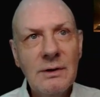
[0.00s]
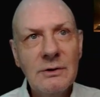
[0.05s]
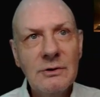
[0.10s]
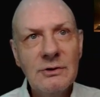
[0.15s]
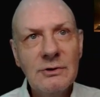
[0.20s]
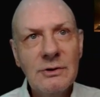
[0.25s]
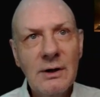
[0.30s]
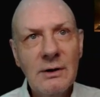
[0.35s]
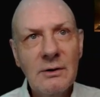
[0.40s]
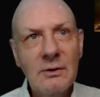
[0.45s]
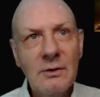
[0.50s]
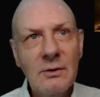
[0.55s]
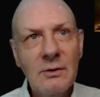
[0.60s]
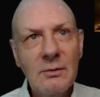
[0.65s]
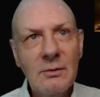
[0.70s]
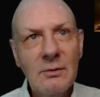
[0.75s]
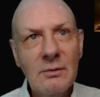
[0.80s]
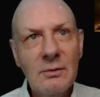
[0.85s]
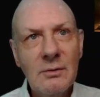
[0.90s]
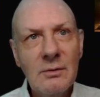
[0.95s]
and
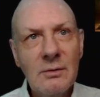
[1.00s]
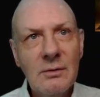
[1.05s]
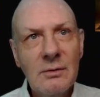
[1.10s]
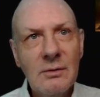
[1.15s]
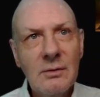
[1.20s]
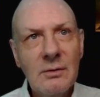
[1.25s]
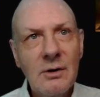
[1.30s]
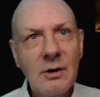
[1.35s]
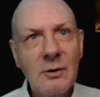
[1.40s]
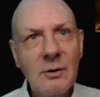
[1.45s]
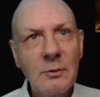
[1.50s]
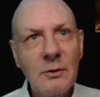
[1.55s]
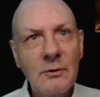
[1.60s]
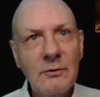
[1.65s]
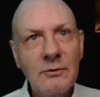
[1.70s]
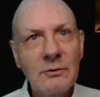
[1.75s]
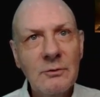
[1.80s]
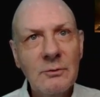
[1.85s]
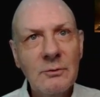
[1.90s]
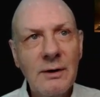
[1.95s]
Shiloh are
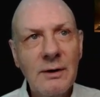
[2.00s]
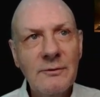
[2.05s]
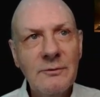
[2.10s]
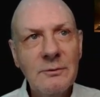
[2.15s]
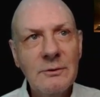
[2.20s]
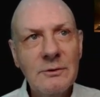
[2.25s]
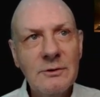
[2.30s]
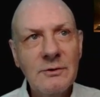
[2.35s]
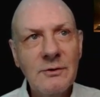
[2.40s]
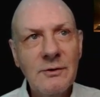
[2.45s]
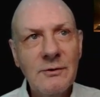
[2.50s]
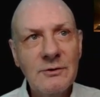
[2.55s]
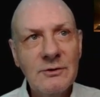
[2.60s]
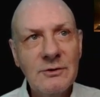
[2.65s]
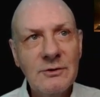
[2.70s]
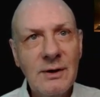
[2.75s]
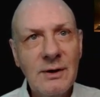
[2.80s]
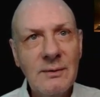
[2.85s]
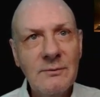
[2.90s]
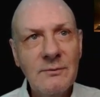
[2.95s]
both derived from the
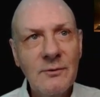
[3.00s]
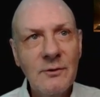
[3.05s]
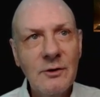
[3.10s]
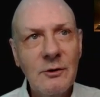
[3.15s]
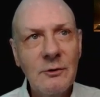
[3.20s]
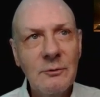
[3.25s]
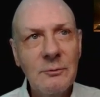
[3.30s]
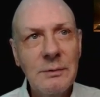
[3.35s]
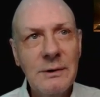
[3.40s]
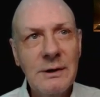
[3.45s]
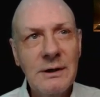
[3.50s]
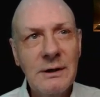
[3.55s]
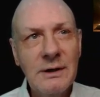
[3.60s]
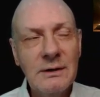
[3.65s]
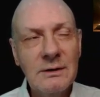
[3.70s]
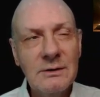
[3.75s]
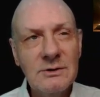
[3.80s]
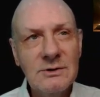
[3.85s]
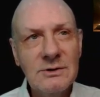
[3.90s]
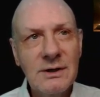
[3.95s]
same verb,
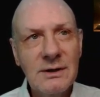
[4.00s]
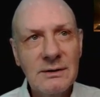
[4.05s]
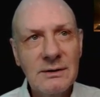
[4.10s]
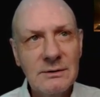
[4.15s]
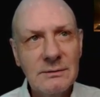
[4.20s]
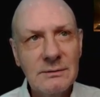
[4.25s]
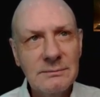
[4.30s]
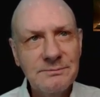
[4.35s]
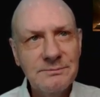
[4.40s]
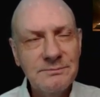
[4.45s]
meaning sent.